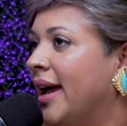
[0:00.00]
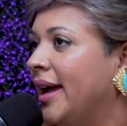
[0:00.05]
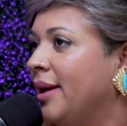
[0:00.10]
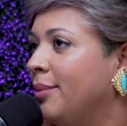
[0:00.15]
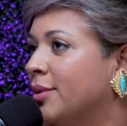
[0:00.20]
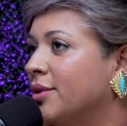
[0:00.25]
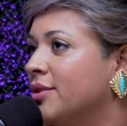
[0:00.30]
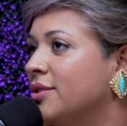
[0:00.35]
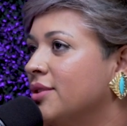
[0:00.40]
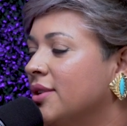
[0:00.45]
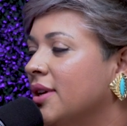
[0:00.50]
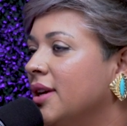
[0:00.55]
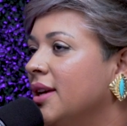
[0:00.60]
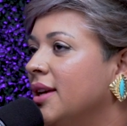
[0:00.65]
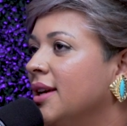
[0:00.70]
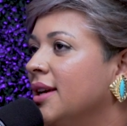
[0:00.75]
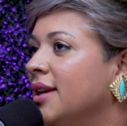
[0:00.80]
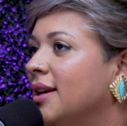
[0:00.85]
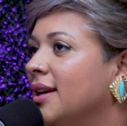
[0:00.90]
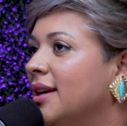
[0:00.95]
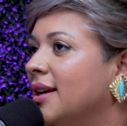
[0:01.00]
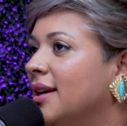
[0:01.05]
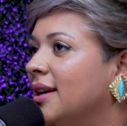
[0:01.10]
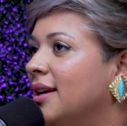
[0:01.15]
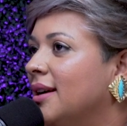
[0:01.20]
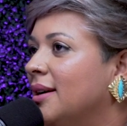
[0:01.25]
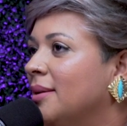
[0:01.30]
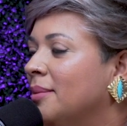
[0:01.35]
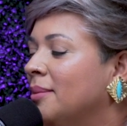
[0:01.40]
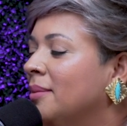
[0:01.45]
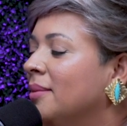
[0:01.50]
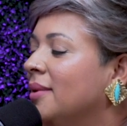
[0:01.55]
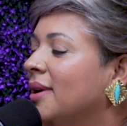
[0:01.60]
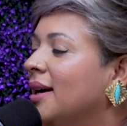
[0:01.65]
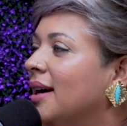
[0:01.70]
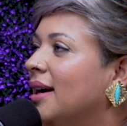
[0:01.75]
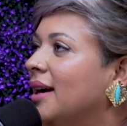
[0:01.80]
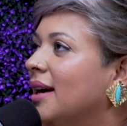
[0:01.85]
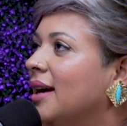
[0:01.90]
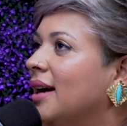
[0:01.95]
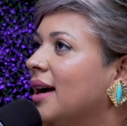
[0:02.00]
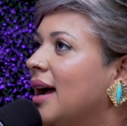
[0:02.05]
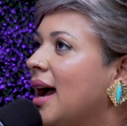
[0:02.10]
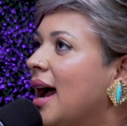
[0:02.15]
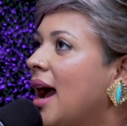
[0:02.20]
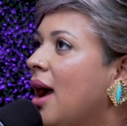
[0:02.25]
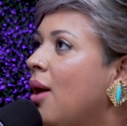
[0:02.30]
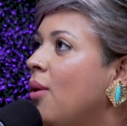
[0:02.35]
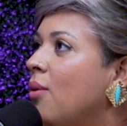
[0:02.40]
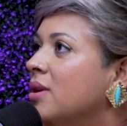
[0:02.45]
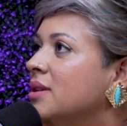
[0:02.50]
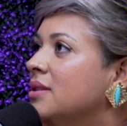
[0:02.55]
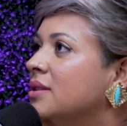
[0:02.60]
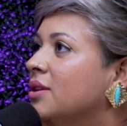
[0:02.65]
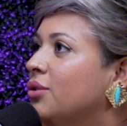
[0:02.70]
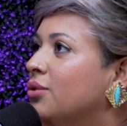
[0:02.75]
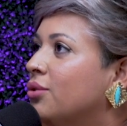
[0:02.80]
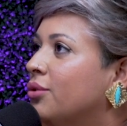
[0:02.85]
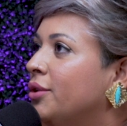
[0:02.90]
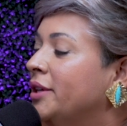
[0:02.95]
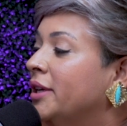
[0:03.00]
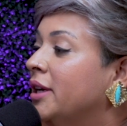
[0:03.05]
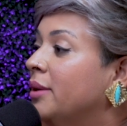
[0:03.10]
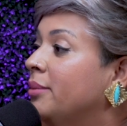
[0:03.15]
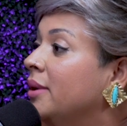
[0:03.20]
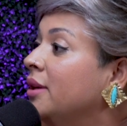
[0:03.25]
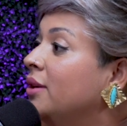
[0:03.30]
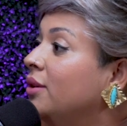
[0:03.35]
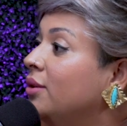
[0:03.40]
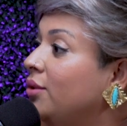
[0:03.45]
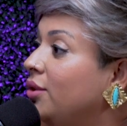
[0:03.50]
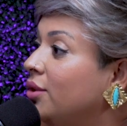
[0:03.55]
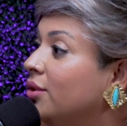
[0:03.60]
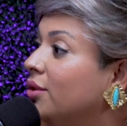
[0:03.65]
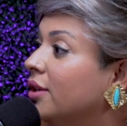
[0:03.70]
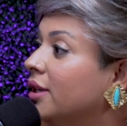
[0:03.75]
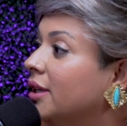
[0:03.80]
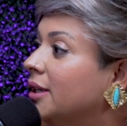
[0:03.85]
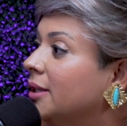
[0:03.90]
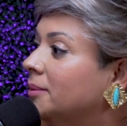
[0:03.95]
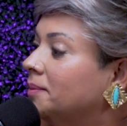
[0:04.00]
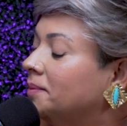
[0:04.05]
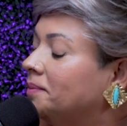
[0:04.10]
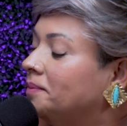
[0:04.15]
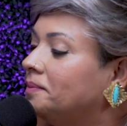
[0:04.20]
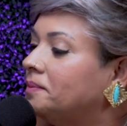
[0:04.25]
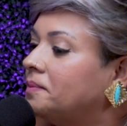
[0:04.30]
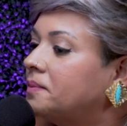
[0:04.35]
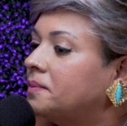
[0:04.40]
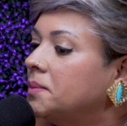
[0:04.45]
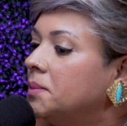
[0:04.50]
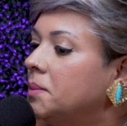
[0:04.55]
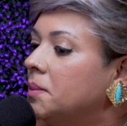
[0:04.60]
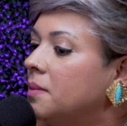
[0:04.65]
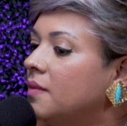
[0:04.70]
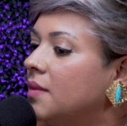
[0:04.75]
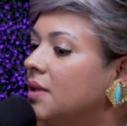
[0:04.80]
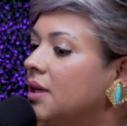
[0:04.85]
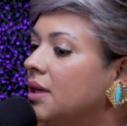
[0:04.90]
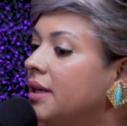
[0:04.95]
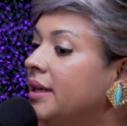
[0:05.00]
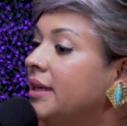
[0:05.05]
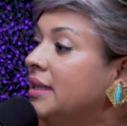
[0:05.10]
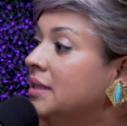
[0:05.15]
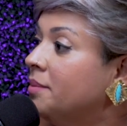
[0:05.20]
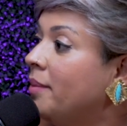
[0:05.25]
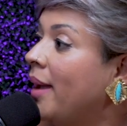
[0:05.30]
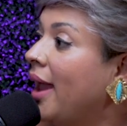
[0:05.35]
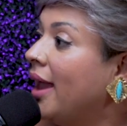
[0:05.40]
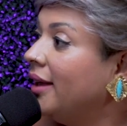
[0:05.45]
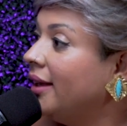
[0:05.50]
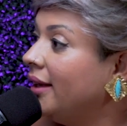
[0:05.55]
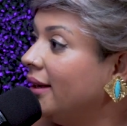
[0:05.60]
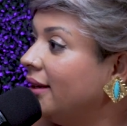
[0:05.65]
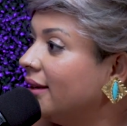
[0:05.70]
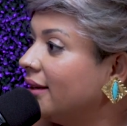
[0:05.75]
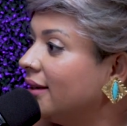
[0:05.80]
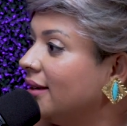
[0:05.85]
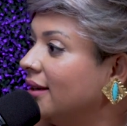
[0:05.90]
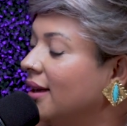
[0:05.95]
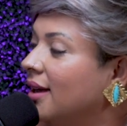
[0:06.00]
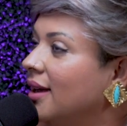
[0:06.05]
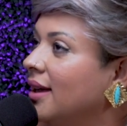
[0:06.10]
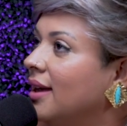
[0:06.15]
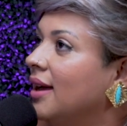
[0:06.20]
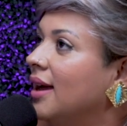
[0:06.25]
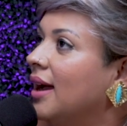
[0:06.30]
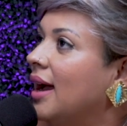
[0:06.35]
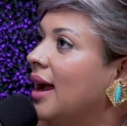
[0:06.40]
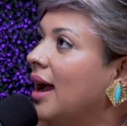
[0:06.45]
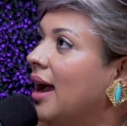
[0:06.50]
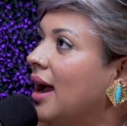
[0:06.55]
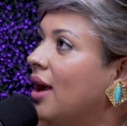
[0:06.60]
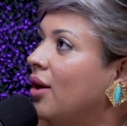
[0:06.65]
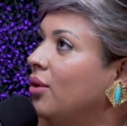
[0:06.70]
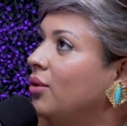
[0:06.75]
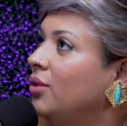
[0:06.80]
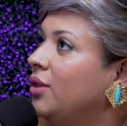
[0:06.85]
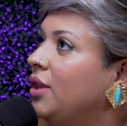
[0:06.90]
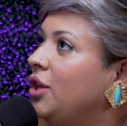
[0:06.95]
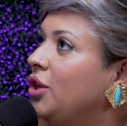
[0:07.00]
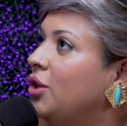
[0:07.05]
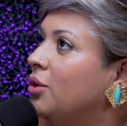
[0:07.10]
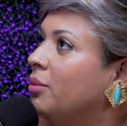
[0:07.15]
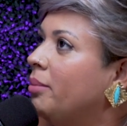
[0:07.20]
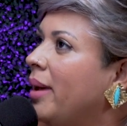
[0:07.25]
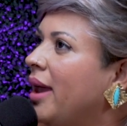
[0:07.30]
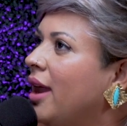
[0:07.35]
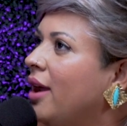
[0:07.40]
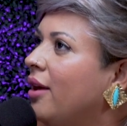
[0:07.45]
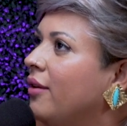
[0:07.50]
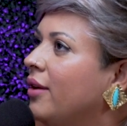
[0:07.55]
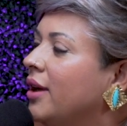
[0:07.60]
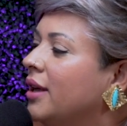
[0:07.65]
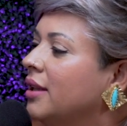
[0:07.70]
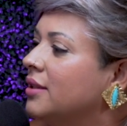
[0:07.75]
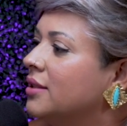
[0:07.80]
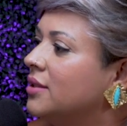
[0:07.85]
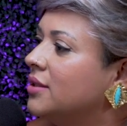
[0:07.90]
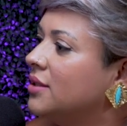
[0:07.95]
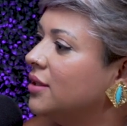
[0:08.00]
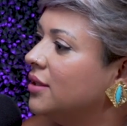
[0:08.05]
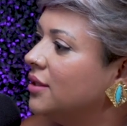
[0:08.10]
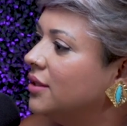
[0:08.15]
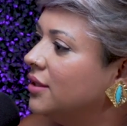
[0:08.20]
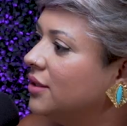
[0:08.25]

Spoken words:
diapers. How was it growing up in New York, Hispanic? How did your parents